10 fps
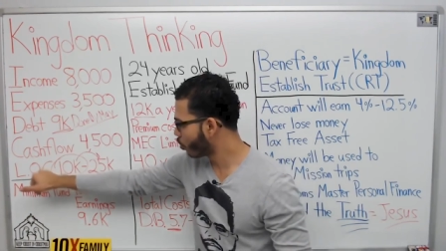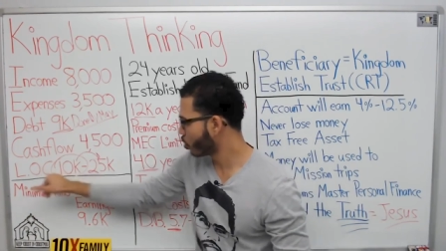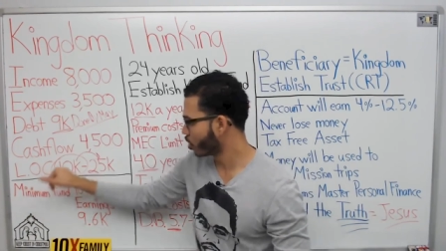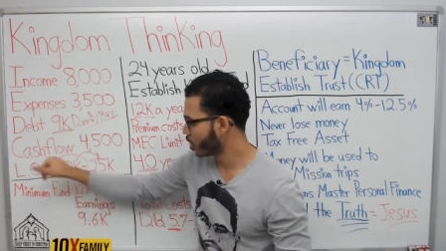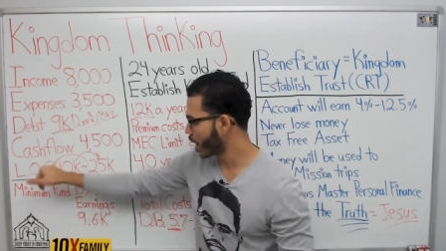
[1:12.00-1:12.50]

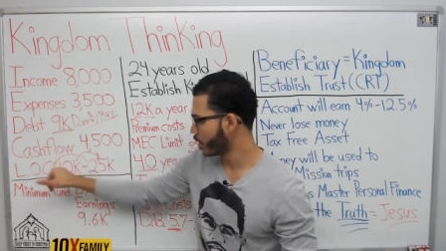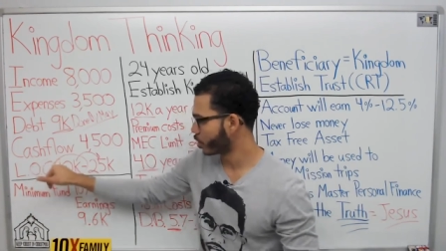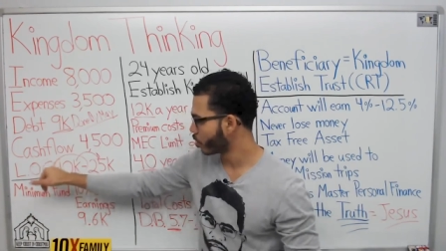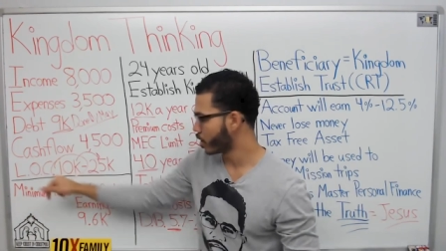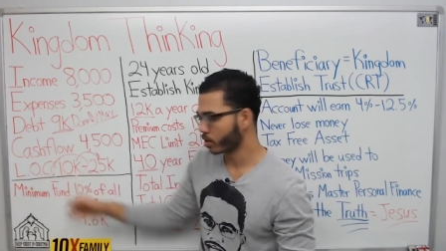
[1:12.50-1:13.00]
for the line
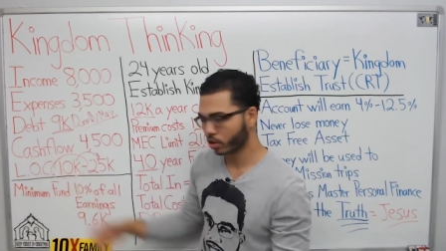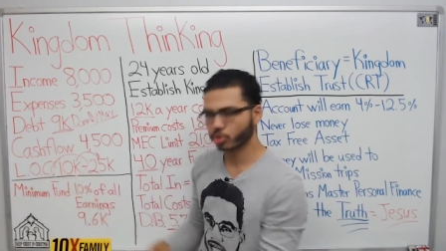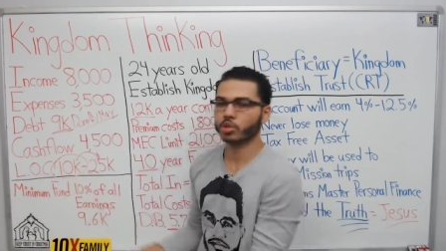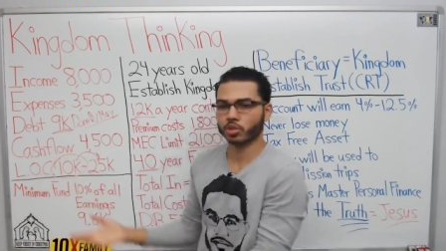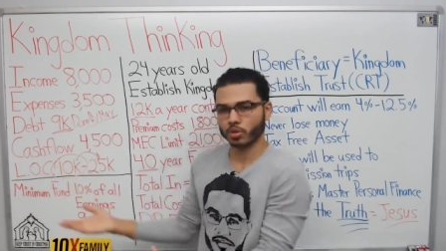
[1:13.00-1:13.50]
of credit
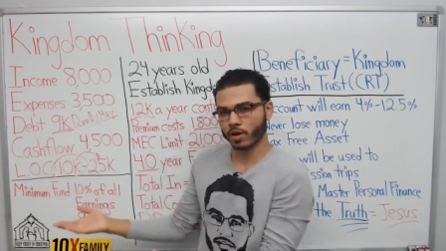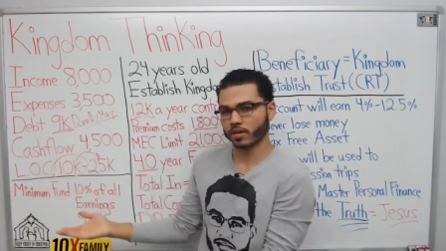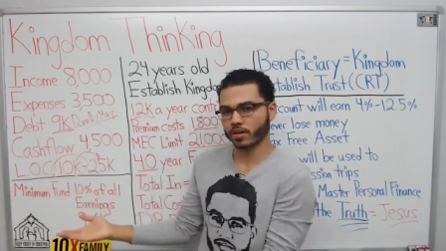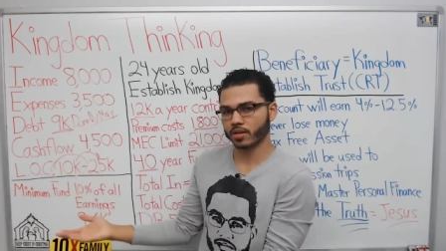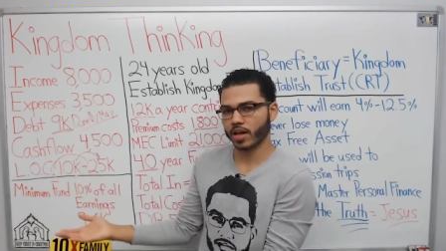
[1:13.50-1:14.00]
because you just
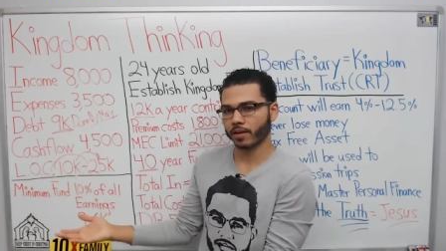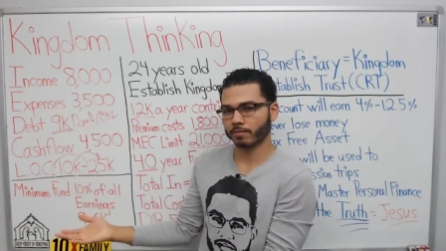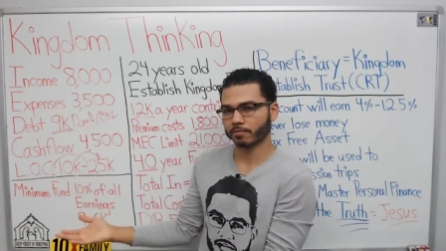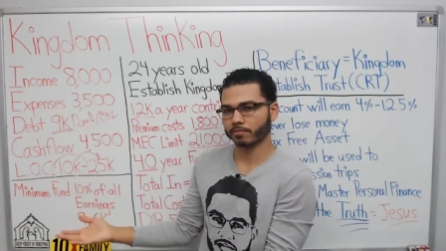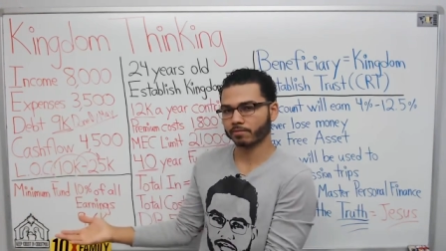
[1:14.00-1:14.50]
created the debt.
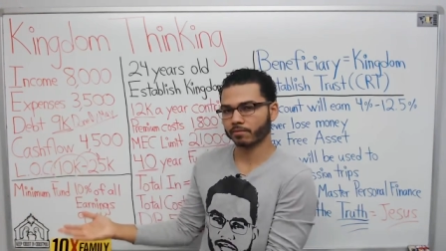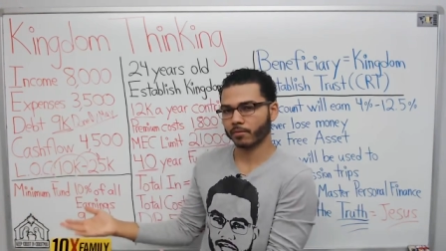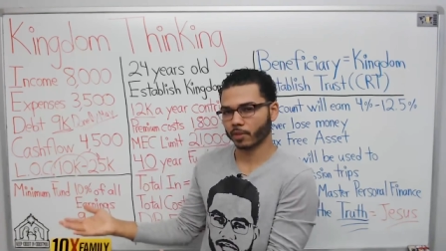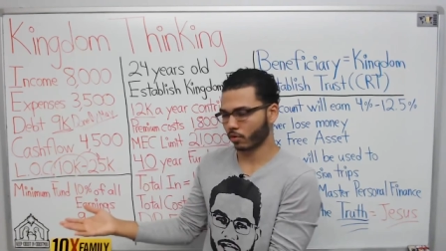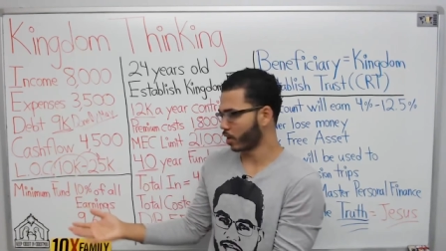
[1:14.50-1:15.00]

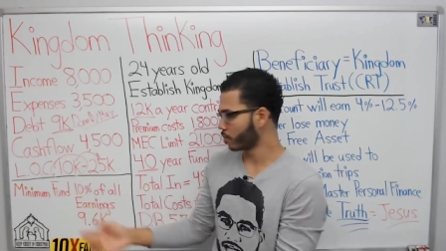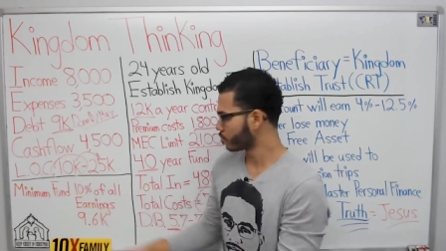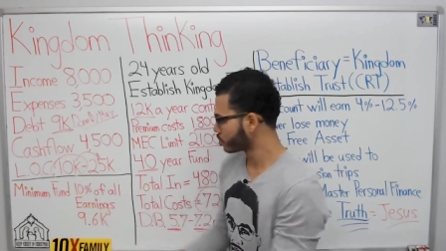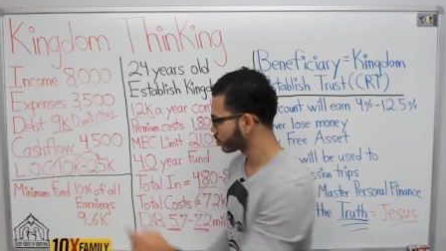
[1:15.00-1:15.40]
Okay.